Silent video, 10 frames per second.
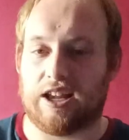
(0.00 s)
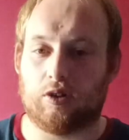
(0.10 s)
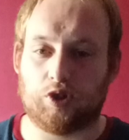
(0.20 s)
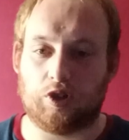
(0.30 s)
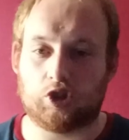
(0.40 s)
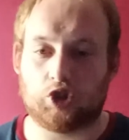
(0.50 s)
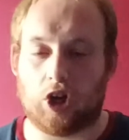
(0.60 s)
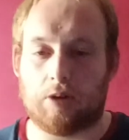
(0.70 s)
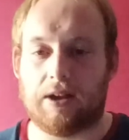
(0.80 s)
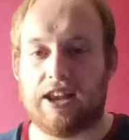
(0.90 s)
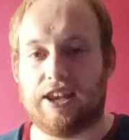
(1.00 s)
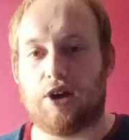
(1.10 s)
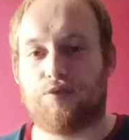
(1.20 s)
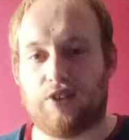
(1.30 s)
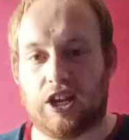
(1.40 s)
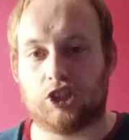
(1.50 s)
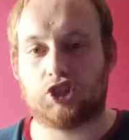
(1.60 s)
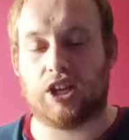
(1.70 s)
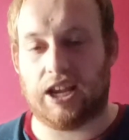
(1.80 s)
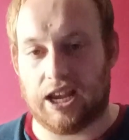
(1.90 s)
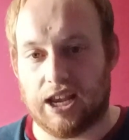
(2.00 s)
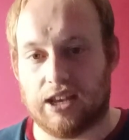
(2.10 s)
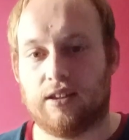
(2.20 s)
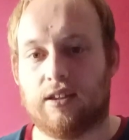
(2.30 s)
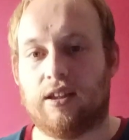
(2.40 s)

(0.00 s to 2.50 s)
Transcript: they'll do the job and they'll finish in